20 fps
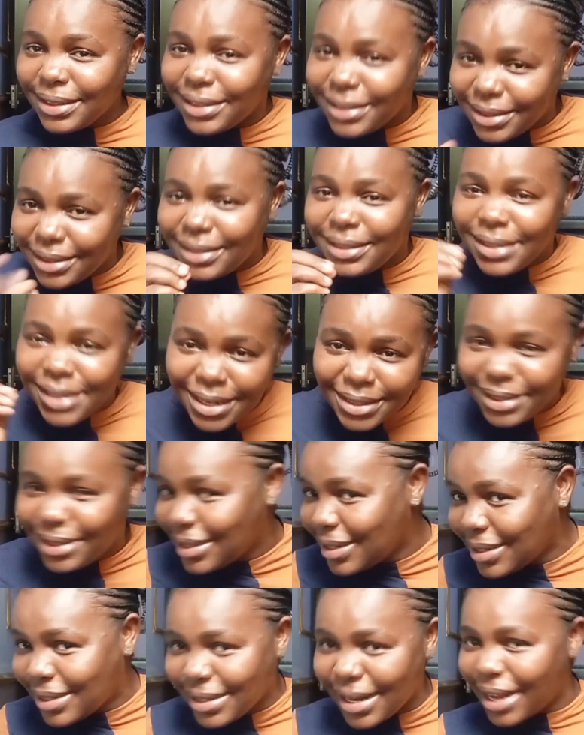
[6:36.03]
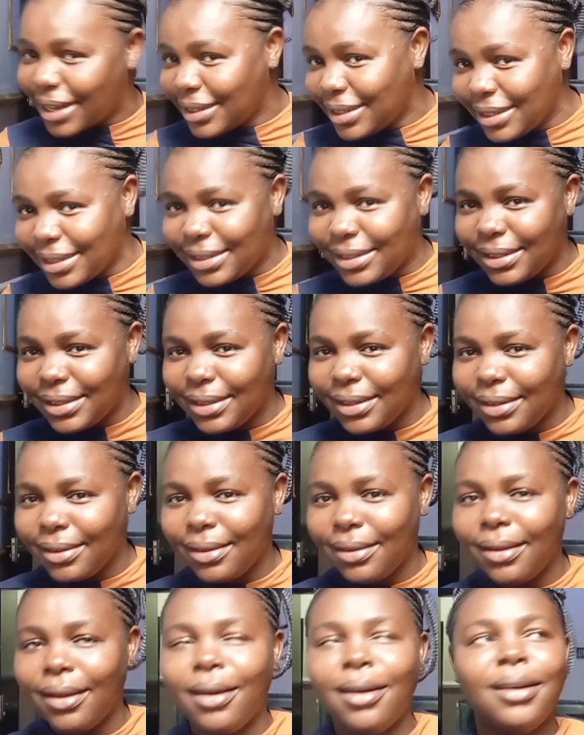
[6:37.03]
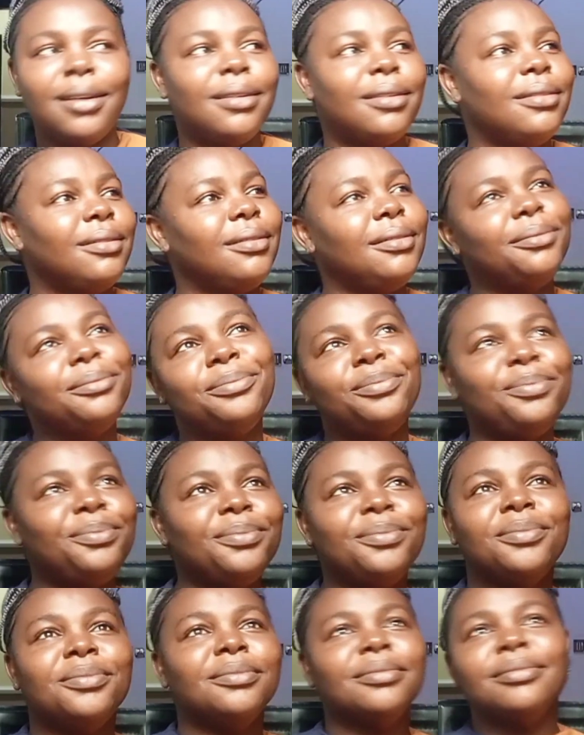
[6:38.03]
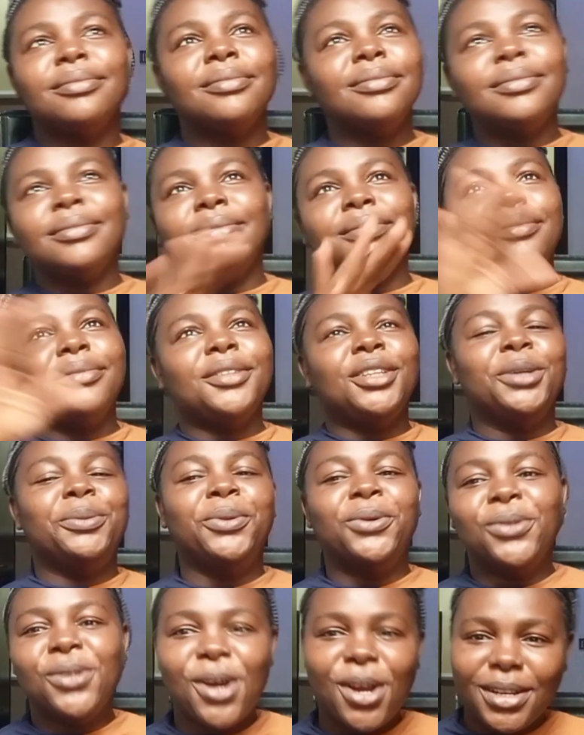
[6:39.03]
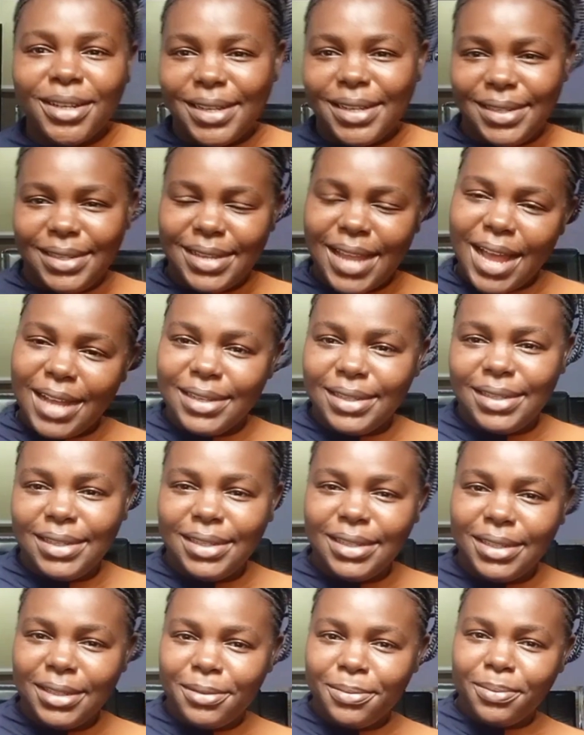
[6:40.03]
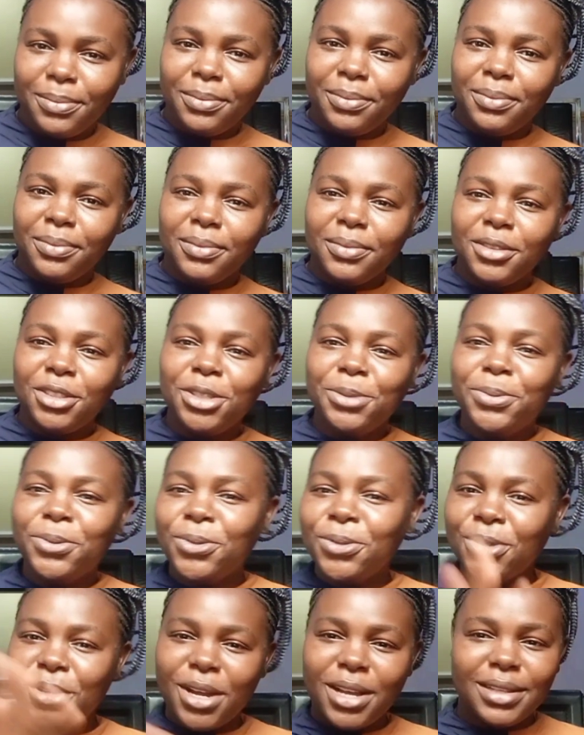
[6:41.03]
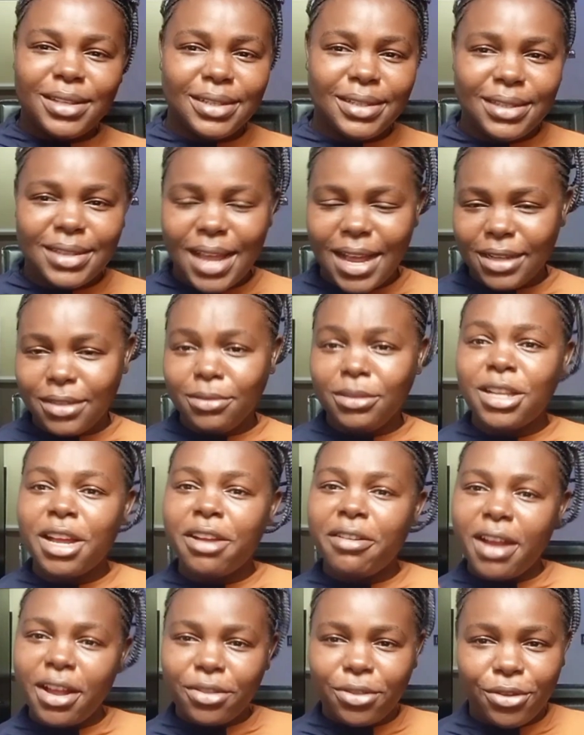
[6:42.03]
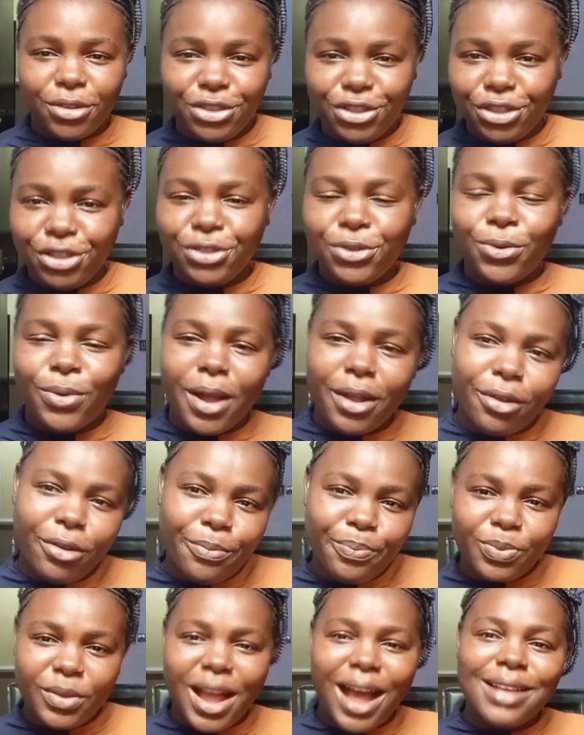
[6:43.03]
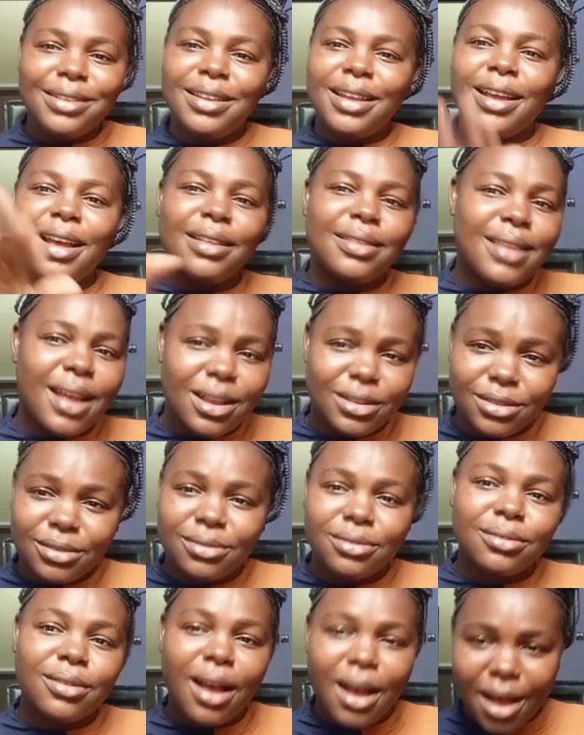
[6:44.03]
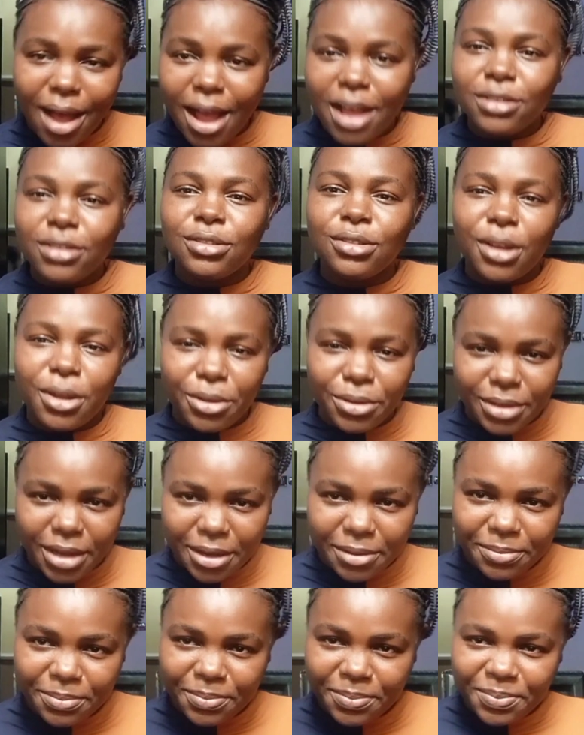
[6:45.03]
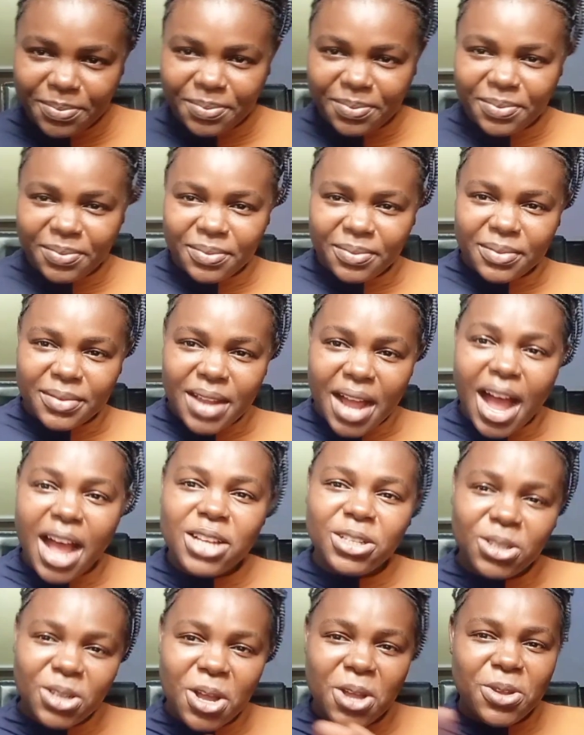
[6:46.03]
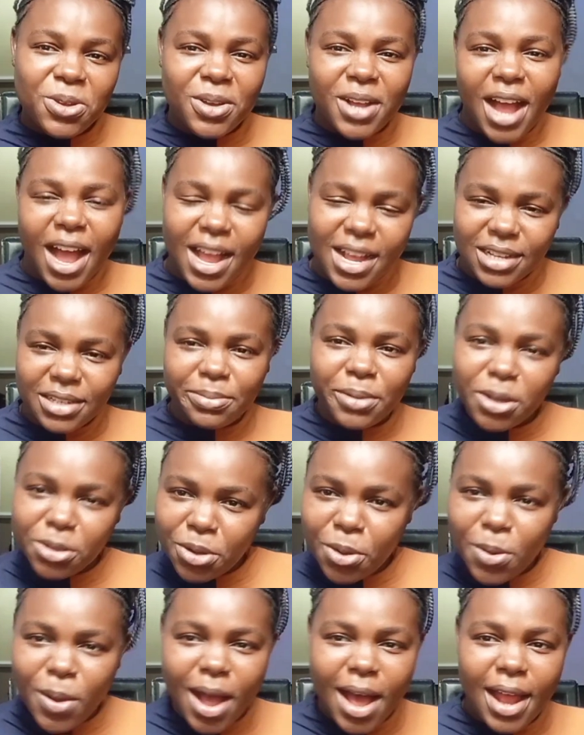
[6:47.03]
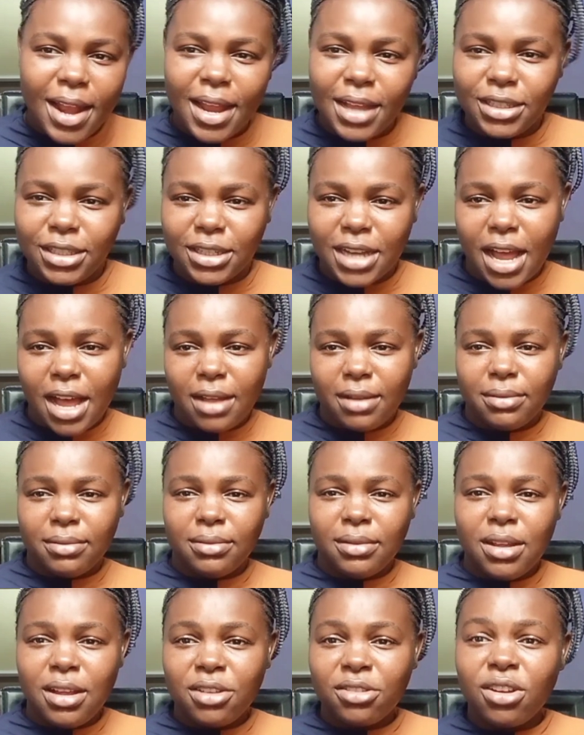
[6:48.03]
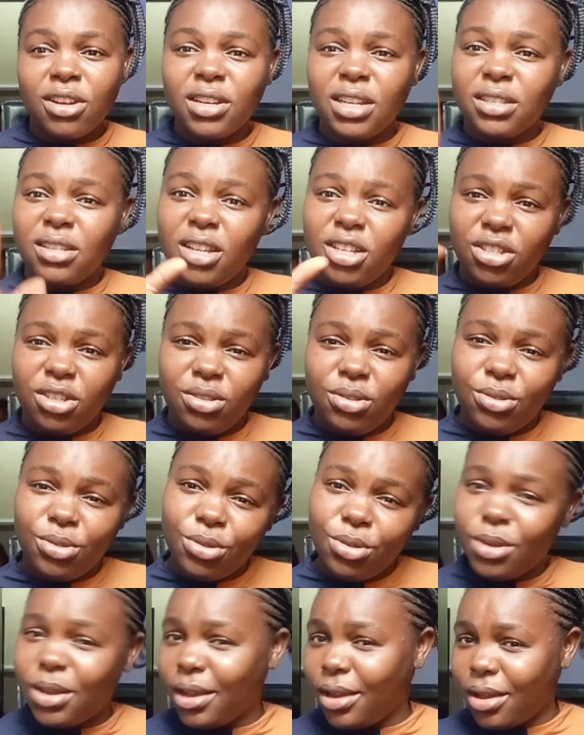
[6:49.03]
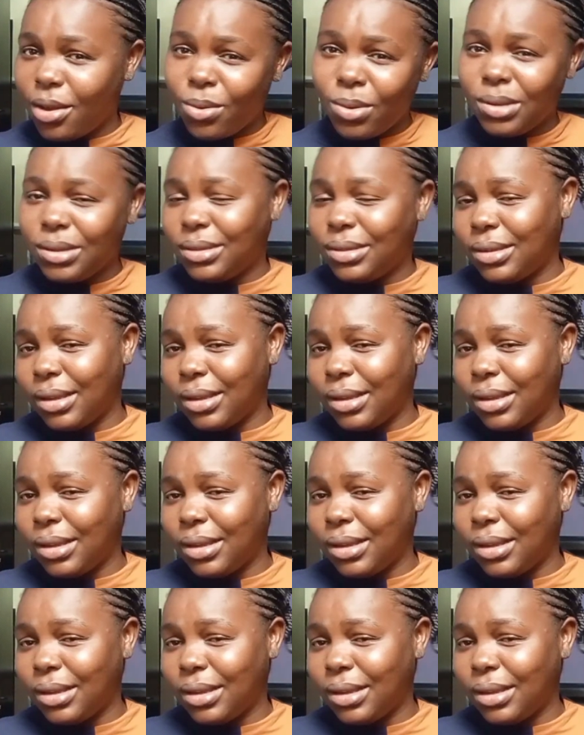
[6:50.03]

It's legit like this. Oh, people will not understand. People will not understand. Indirect or during a while. And the haters, well, I saw you guys. But no, Alasha. Congratulations to you again, once